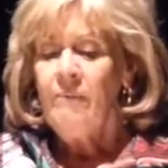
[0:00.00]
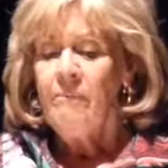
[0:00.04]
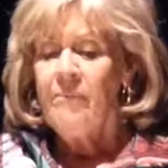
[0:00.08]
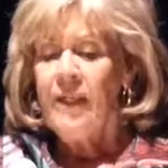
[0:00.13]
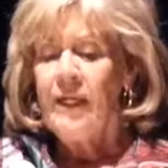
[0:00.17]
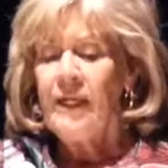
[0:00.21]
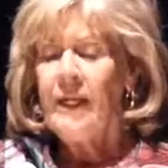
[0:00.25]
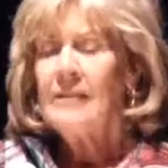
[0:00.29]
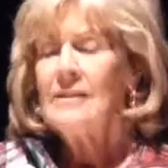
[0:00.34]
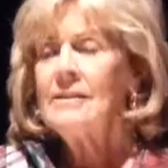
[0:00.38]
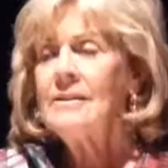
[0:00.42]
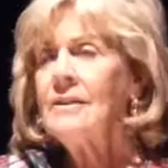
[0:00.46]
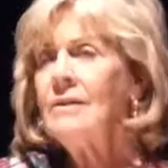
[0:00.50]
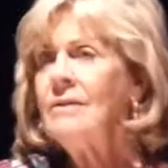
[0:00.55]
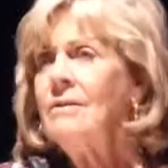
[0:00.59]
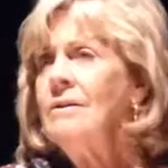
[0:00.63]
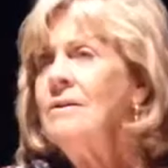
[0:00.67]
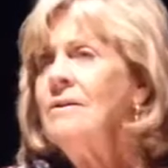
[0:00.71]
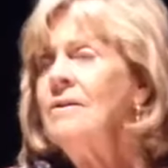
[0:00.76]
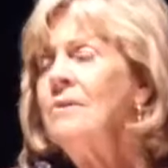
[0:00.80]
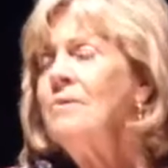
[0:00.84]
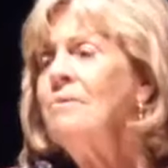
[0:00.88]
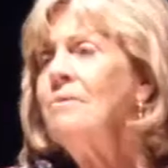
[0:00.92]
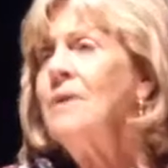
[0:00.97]
that I
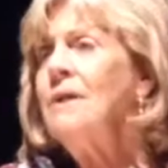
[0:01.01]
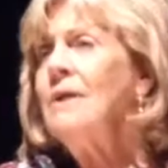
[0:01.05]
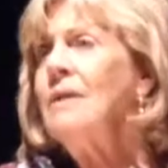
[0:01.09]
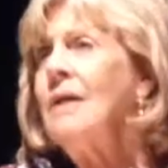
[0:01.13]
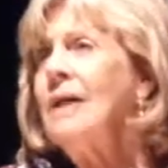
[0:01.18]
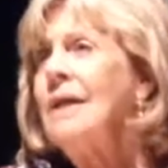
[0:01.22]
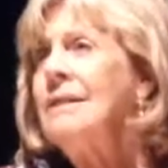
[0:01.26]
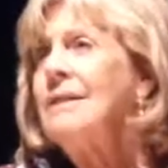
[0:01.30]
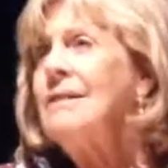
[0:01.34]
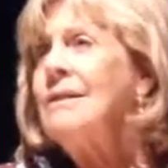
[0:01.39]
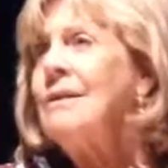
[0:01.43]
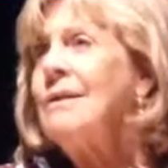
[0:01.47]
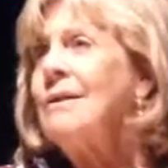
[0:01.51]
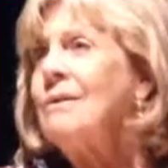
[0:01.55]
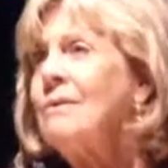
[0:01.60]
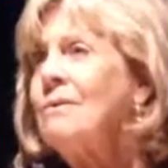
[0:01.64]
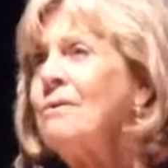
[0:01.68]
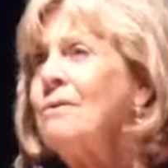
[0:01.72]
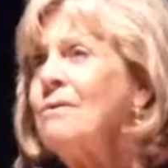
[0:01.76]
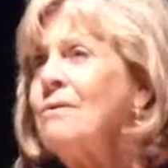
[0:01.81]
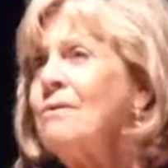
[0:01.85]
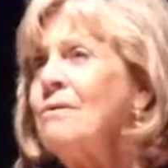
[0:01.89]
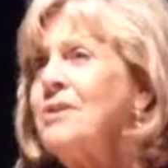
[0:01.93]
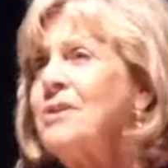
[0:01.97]
started to realize the
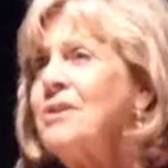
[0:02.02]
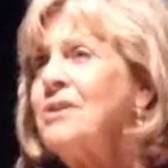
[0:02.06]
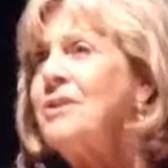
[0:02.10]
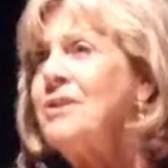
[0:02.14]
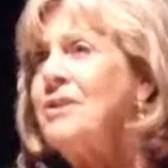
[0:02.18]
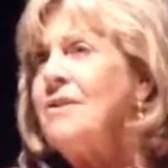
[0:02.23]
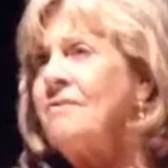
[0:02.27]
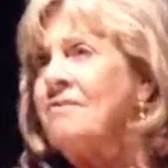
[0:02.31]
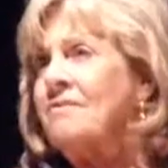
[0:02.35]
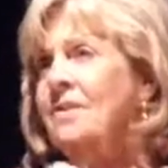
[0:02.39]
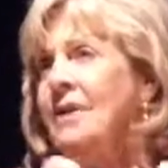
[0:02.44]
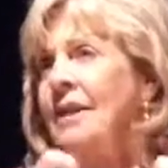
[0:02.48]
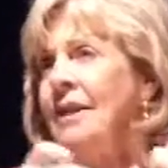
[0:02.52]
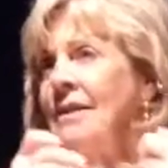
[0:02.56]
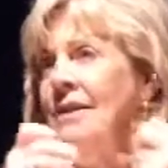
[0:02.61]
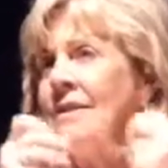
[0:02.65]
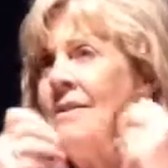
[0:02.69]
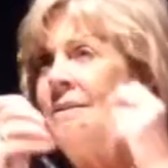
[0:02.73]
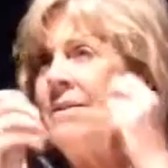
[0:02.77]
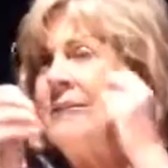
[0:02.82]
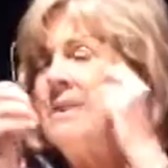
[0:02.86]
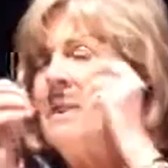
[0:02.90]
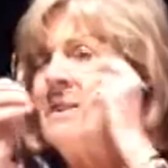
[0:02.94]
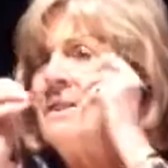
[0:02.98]
earth was shifting
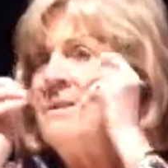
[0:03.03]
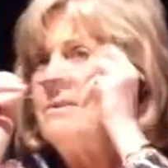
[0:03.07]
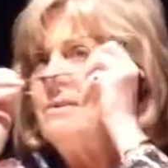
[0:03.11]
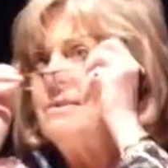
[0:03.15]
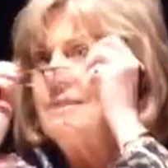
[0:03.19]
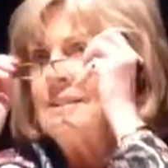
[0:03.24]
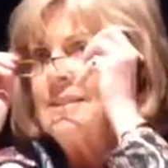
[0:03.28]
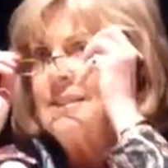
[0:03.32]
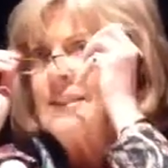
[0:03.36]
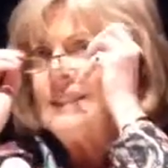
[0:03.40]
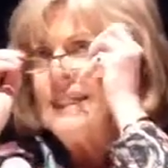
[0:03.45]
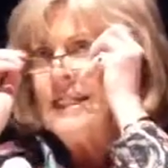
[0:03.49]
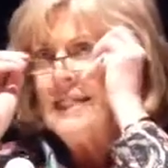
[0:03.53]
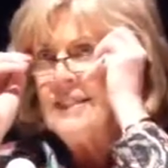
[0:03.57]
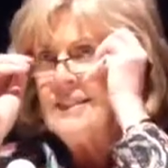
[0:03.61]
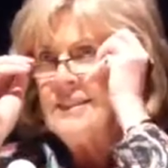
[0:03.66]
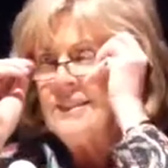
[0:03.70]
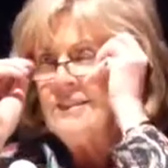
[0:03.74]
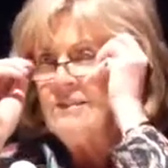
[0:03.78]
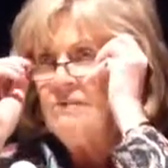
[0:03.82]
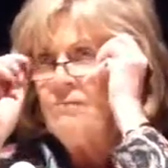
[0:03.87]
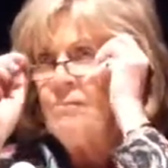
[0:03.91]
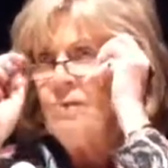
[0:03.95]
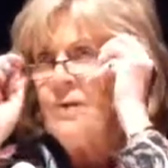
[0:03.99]
under the
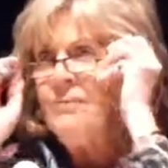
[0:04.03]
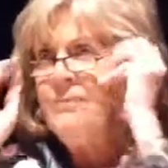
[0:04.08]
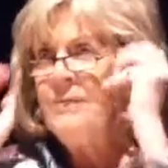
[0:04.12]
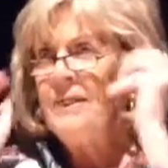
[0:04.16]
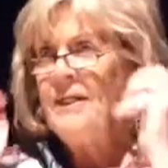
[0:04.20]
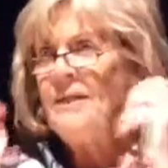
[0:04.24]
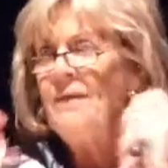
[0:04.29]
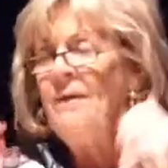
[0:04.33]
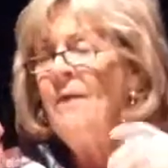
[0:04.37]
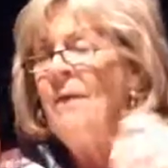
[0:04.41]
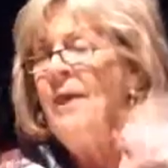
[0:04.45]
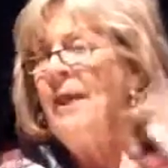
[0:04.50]
status of women.